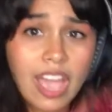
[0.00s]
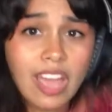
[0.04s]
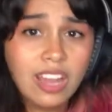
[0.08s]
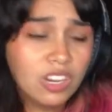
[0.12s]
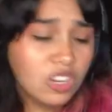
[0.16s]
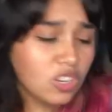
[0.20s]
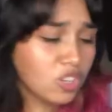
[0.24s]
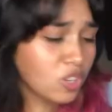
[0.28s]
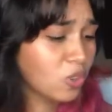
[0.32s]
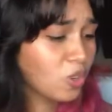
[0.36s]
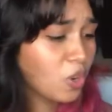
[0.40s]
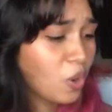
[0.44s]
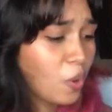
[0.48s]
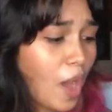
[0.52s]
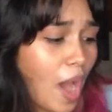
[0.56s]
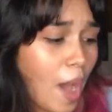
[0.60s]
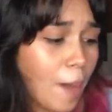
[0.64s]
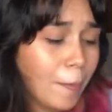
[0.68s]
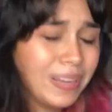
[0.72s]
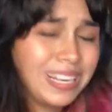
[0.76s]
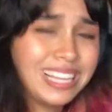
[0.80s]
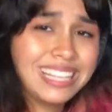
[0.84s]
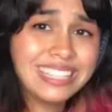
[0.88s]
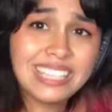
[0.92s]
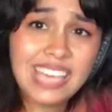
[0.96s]
And you don't know how
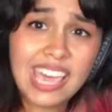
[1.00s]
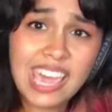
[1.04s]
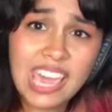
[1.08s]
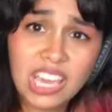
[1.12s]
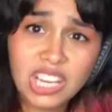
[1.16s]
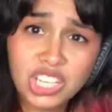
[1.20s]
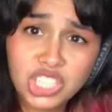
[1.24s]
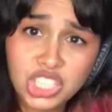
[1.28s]
many takes